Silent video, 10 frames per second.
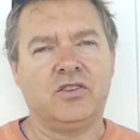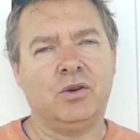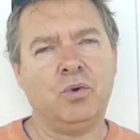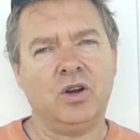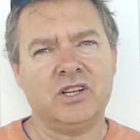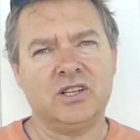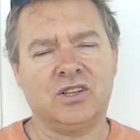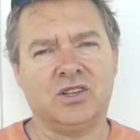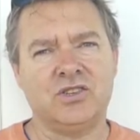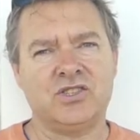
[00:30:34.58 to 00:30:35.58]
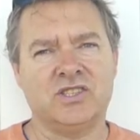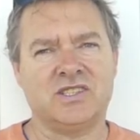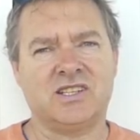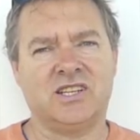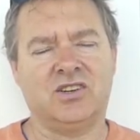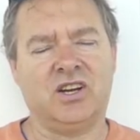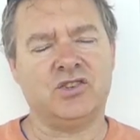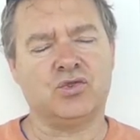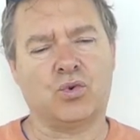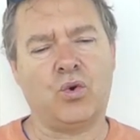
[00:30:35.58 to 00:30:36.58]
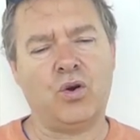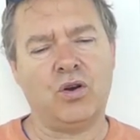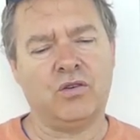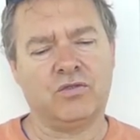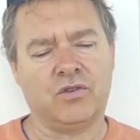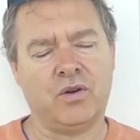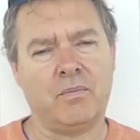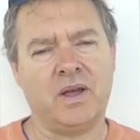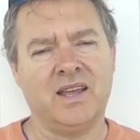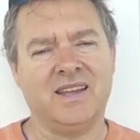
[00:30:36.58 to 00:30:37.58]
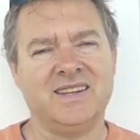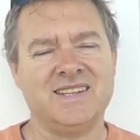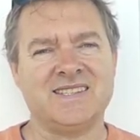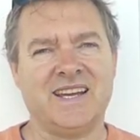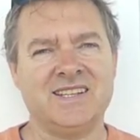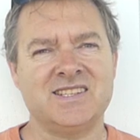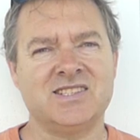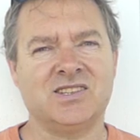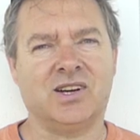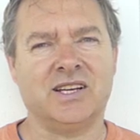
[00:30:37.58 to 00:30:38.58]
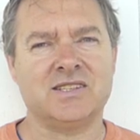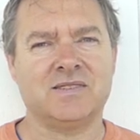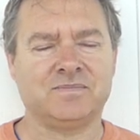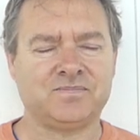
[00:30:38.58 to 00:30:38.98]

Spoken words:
So what conclusions can I draw from this exercise?